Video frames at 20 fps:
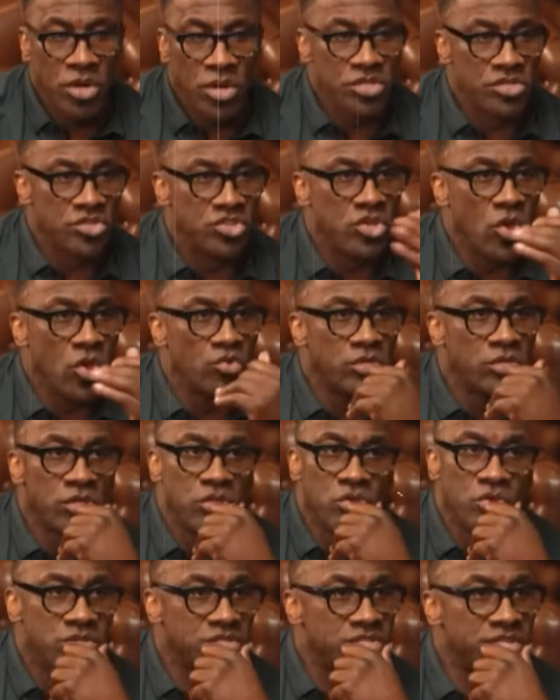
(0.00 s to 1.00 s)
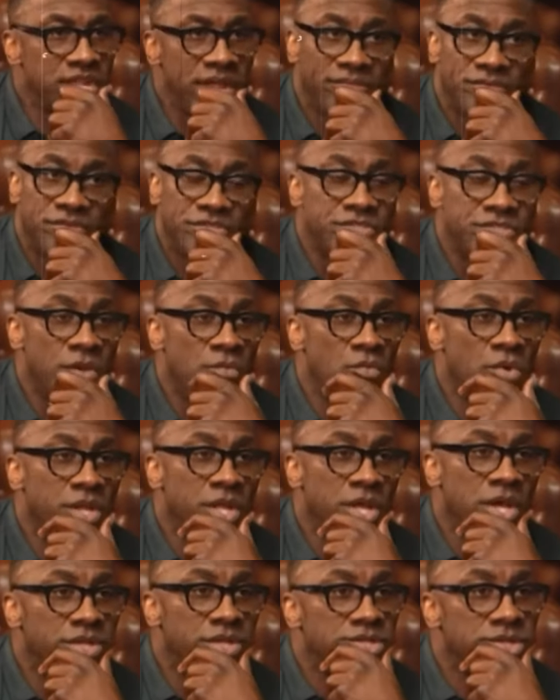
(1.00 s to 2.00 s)
me, what is joke to you is death to
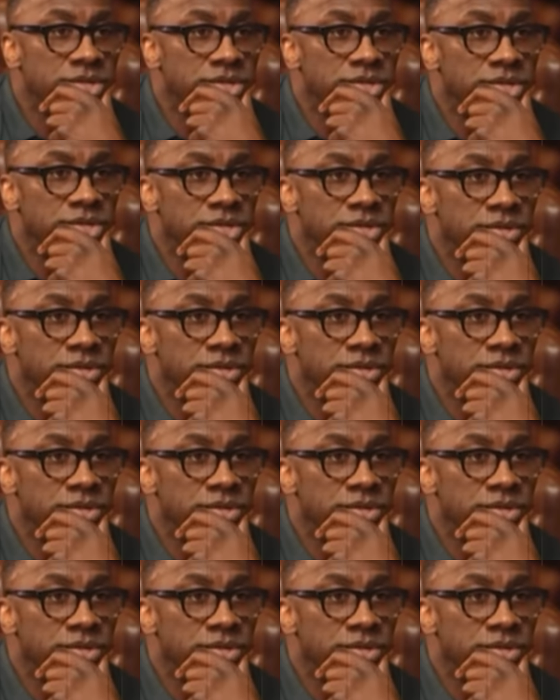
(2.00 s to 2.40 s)
someone else.